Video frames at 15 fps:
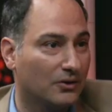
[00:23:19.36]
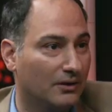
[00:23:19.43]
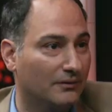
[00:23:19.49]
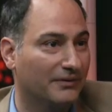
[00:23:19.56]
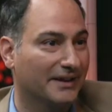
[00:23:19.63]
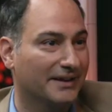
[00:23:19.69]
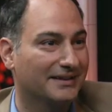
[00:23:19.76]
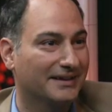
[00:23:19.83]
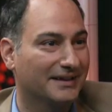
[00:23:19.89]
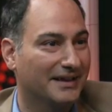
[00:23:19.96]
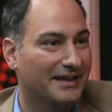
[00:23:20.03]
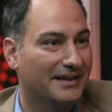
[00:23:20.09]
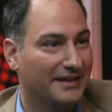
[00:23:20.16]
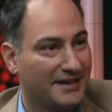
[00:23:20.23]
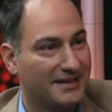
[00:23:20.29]
no conflict.
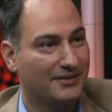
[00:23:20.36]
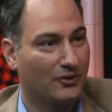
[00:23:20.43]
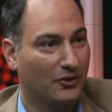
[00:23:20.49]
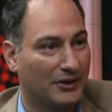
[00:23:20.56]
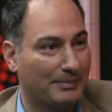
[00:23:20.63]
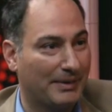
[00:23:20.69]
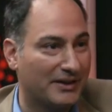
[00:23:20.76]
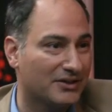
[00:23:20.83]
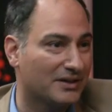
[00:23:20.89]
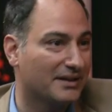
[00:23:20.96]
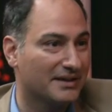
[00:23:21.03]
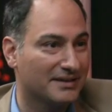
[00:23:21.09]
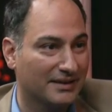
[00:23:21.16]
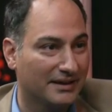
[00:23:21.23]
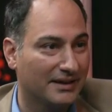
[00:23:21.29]
There is an occupation.
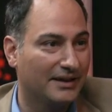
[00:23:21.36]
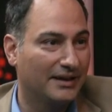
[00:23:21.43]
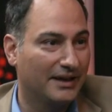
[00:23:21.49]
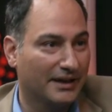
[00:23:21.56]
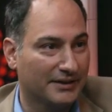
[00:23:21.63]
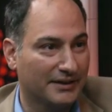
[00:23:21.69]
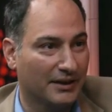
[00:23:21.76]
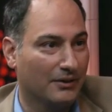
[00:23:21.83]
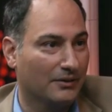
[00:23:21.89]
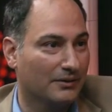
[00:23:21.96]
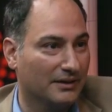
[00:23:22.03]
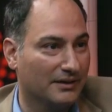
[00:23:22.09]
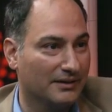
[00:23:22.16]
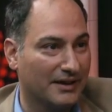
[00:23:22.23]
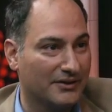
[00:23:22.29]
There's a
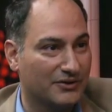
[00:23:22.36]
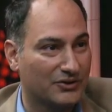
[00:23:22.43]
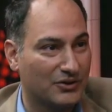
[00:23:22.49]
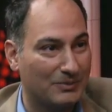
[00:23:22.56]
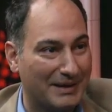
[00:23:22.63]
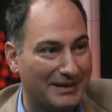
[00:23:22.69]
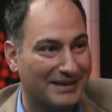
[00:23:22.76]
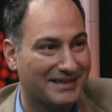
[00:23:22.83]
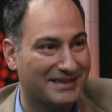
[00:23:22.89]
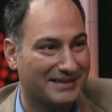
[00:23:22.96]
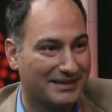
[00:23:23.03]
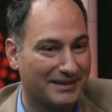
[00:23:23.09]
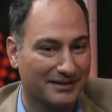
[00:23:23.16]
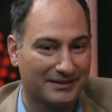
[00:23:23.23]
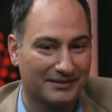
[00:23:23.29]
tremendous
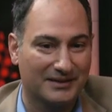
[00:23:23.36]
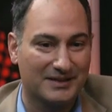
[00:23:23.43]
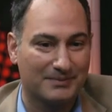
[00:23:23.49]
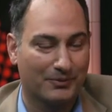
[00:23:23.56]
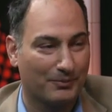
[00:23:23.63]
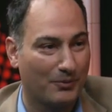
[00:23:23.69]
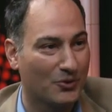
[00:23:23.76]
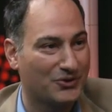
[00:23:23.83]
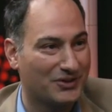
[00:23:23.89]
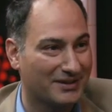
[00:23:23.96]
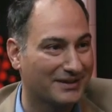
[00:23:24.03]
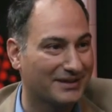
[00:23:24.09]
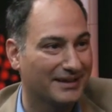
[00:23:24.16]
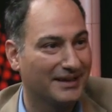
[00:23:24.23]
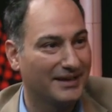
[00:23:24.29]

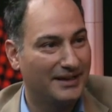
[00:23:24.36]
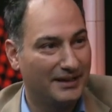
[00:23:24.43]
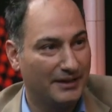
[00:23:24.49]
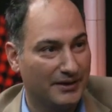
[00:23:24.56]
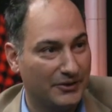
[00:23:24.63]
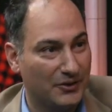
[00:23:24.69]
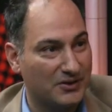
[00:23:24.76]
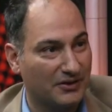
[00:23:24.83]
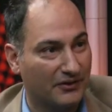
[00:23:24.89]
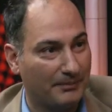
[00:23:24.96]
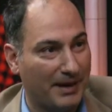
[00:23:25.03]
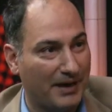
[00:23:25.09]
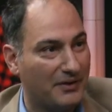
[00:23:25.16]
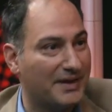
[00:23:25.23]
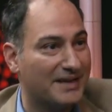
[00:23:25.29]
disproportionate use
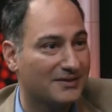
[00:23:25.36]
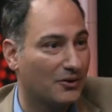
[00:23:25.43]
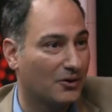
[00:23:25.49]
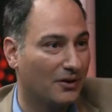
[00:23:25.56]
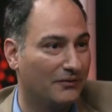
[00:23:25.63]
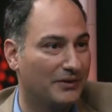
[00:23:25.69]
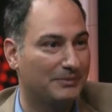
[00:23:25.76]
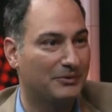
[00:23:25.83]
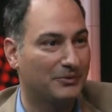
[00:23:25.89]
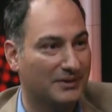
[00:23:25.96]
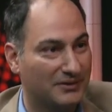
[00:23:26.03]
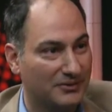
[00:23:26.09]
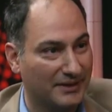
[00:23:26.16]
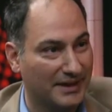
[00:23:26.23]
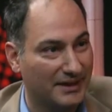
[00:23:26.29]
of power. There's no conflict
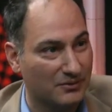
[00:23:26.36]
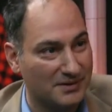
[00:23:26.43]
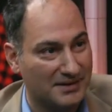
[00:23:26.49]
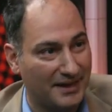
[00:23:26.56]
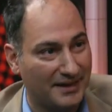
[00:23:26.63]
between two equal